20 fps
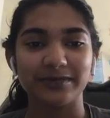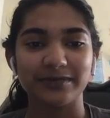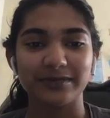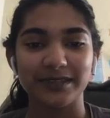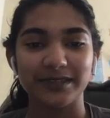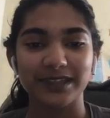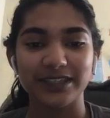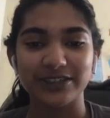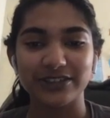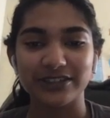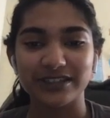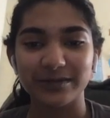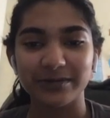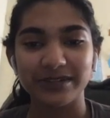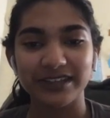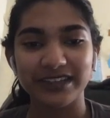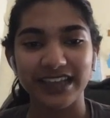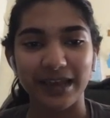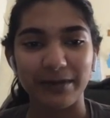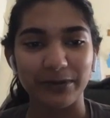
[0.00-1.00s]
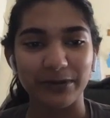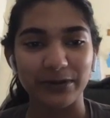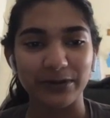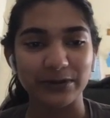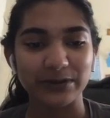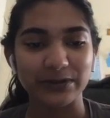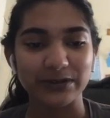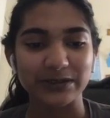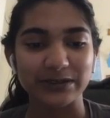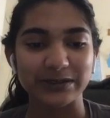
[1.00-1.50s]
These are some of the
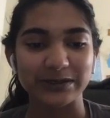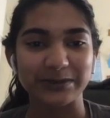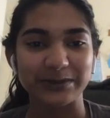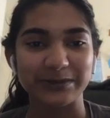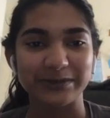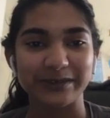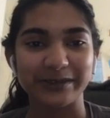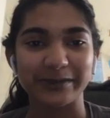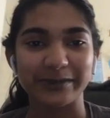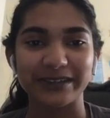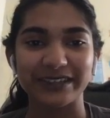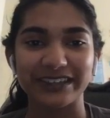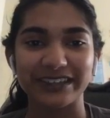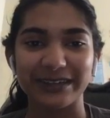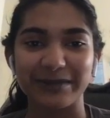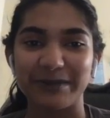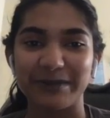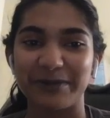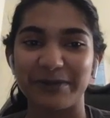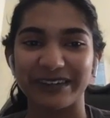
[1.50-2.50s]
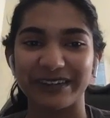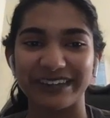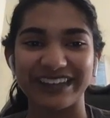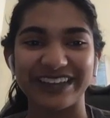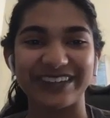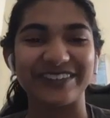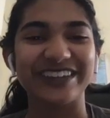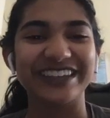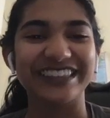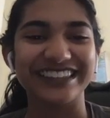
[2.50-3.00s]
chemicals we were going to be
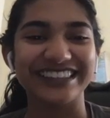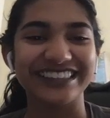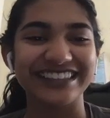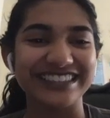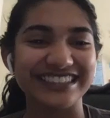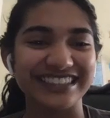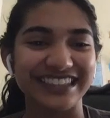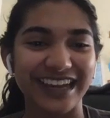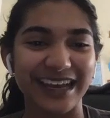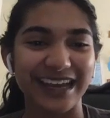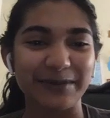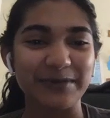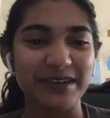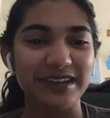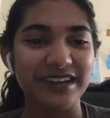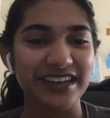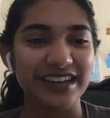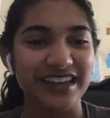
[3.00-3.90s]
working with in this lab.